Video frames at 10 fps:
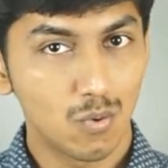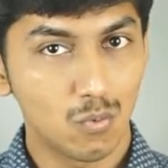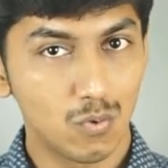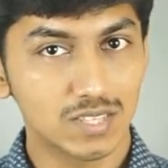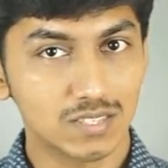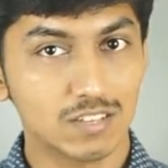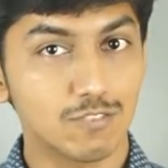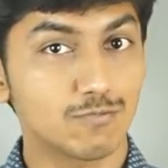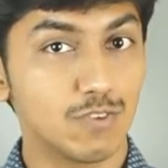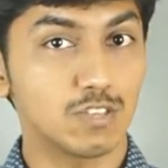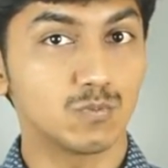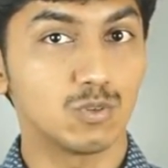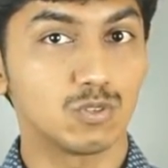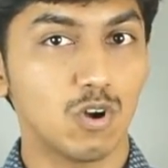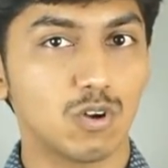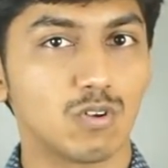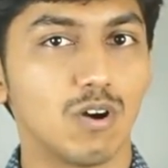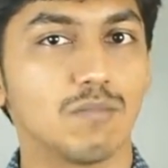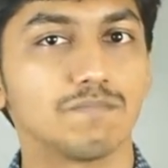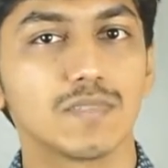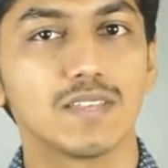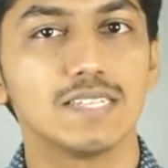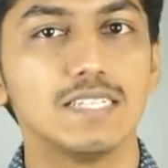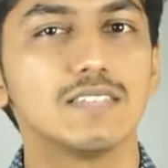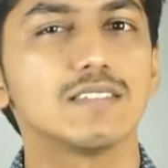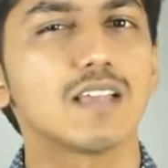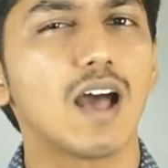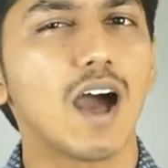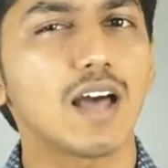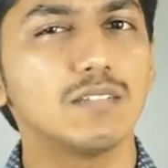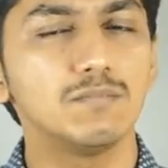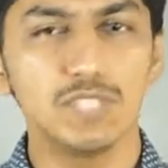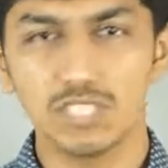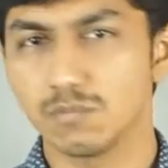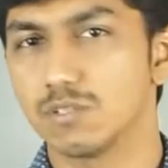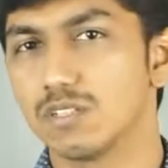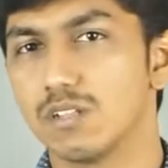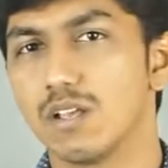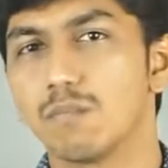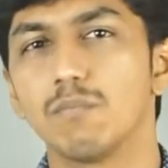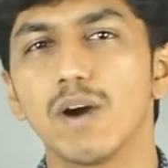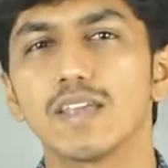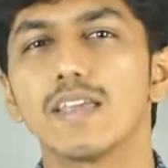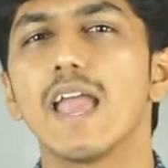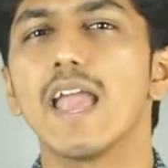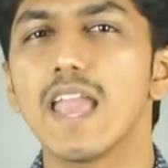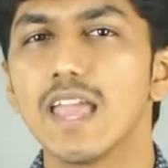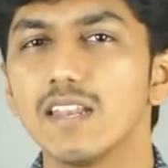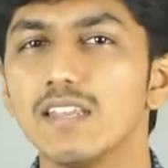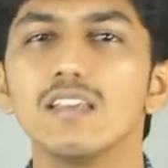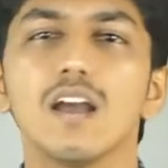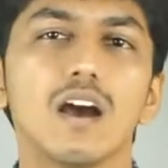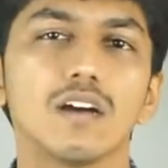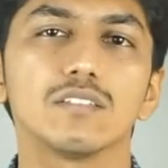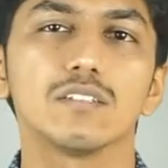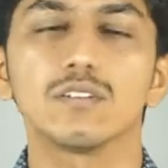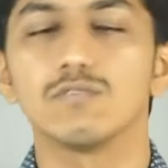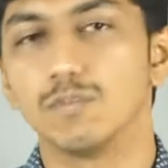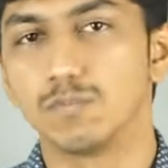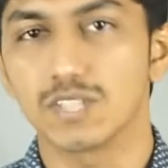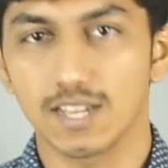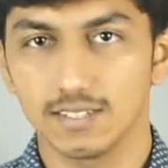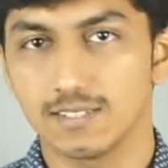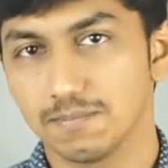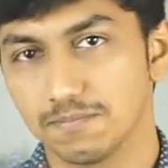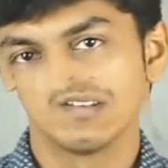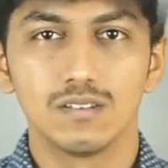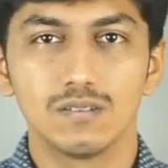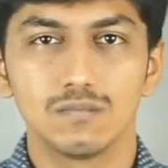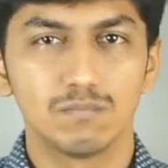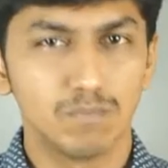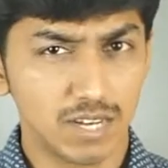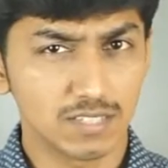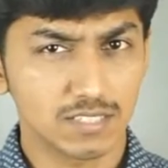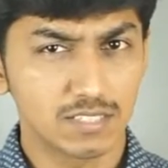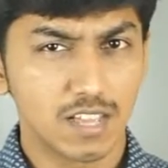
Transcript: with facebook.com is unbeatable by any other website. But